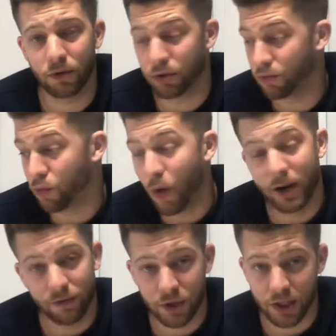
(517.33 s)

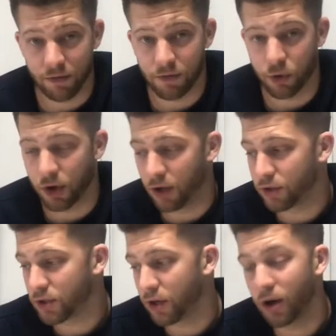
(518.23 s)
went for $74.
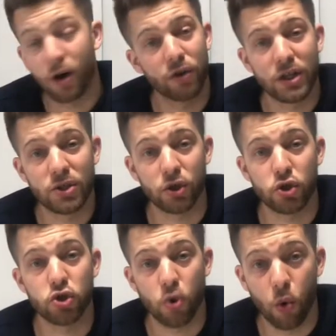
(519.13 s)
Sorry, all these are
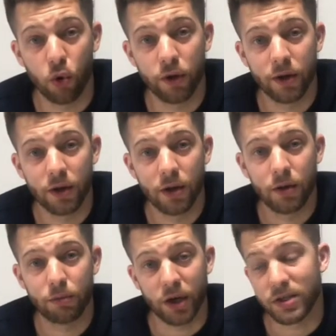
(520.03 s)
sold
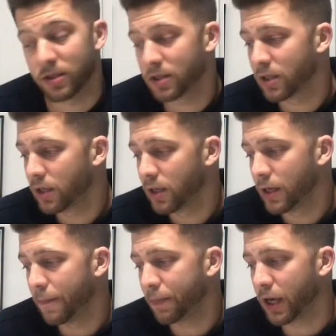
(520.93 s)
prices.
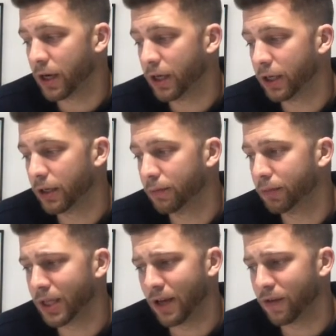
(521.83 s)
But
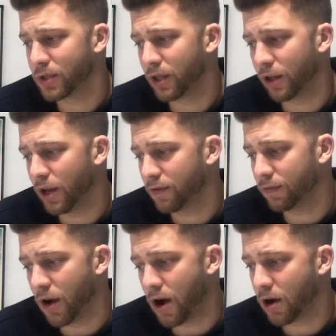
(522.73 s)
yeah, there's a lot of
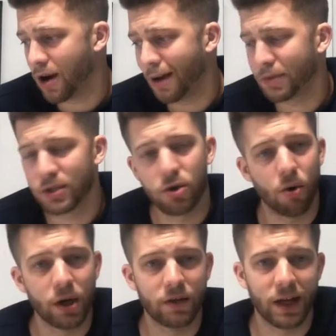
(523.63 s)
raw copies
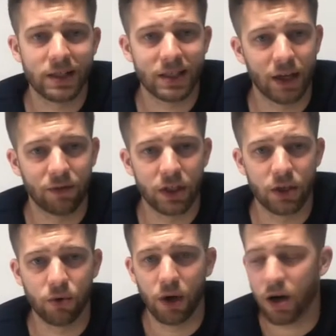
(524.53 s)
going in that 70 to
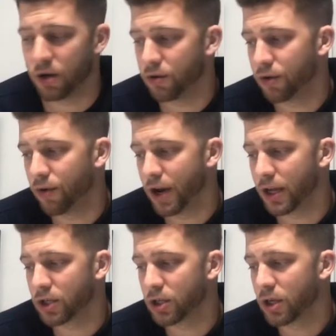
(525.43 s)
100
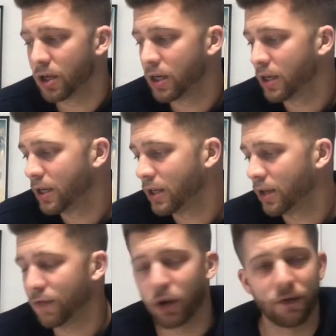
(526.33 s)
range.
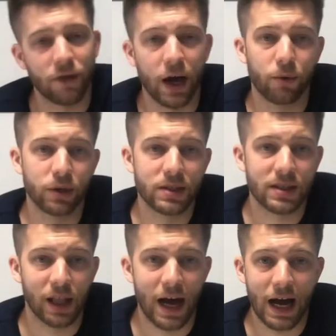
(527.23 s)
If you can find one
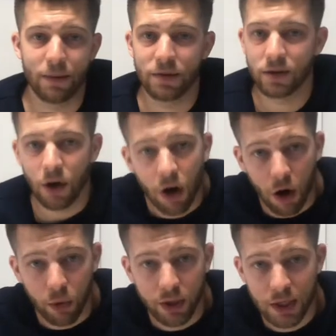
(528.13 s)
slabbed,
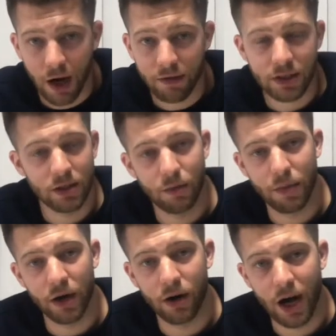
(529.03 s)
always obviously the
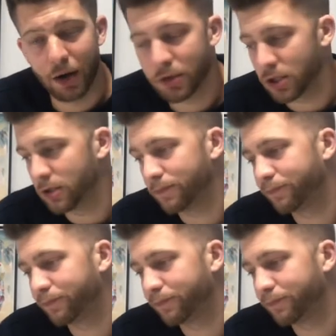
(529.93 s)
better option.